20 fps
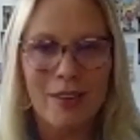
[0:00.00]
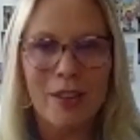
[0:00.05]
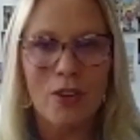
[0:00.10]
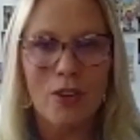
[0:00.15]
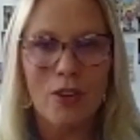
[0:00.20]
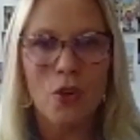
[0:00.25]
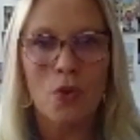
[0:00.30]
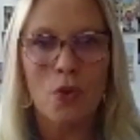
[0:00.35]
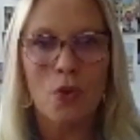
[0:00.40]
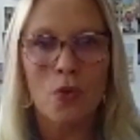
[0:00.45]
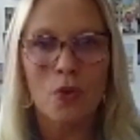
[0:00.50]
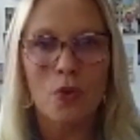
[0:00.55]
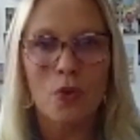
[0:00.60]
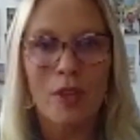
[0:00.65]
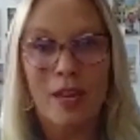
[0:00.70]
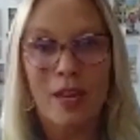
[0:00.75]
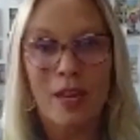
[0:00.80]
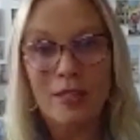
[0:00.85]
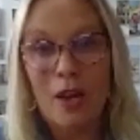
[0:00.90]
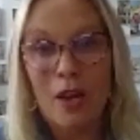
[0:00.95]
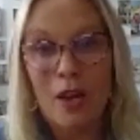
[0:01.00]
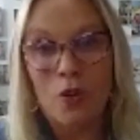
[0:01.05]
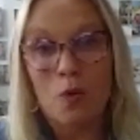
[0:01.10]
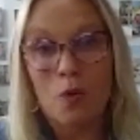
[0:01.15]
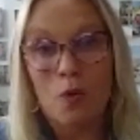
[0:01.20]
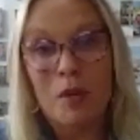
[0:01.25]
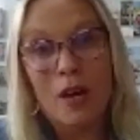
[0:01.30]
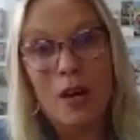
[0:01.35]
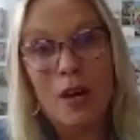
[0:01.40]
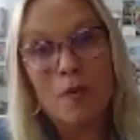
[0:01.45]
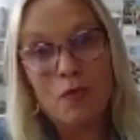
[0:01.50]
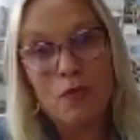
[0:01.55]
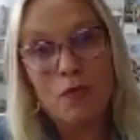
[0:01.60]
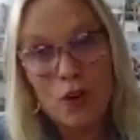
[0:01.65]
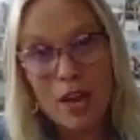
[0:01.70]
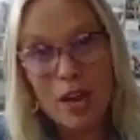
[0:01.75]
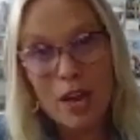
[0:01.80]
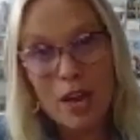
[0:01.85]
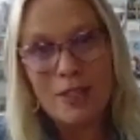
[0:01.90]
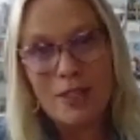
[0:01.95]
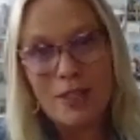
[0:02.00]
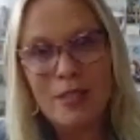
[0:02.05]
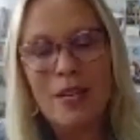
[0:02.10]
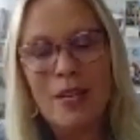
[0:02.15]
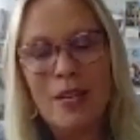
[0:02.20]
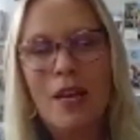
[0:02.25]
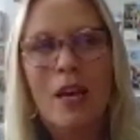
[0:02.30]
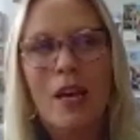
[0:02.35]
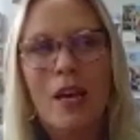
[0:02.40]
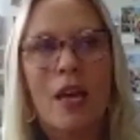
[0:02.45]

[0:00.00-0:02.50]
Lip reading: And then that's how you become friends.